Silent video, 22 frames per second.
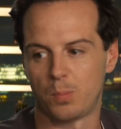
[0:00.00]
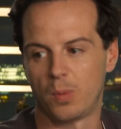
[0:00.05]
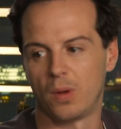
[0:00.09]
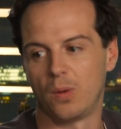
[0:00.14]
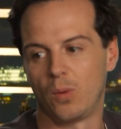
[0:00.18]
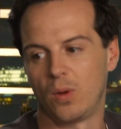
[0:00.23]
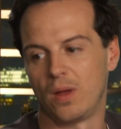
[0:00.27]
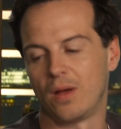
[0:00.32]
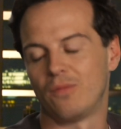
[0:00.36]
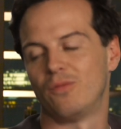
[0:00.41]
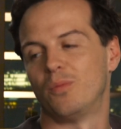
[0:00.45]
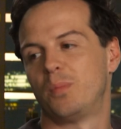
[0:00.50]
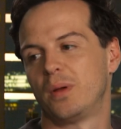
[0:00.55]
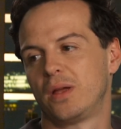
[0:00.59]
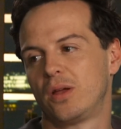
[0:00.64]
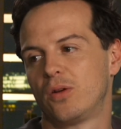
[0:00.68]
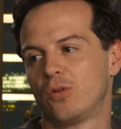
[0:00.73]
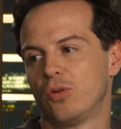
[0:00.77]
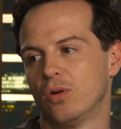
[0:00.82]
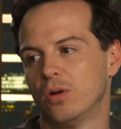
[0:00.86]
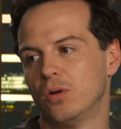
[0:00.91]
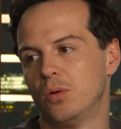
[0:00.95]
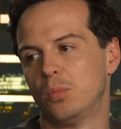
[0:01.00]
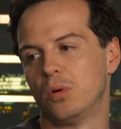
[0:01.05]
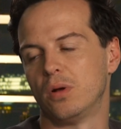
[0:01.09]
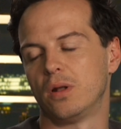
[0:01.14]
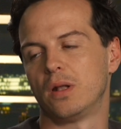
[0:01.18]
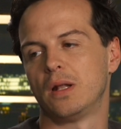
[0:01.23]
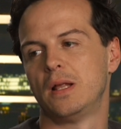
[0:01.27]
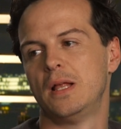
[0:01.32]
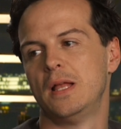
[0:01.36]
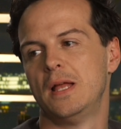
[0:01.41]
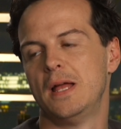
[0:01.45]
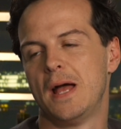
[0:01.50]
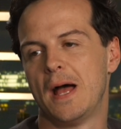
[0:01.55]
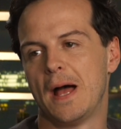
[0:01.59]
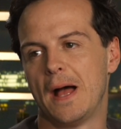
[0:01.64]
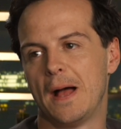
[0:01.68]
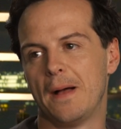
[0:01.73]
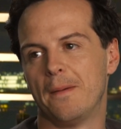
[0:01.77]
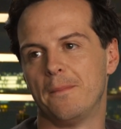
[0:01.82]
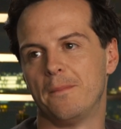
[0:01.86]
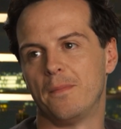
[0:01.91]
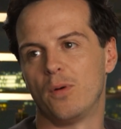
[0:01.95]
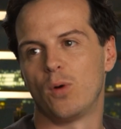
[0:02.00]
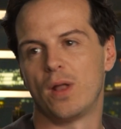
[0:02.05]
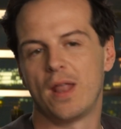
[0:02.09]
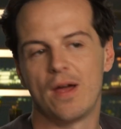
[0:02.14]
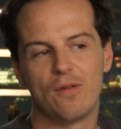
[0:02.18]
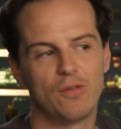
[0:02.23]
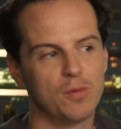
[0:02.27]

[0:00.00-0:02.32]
We have a big crew, but when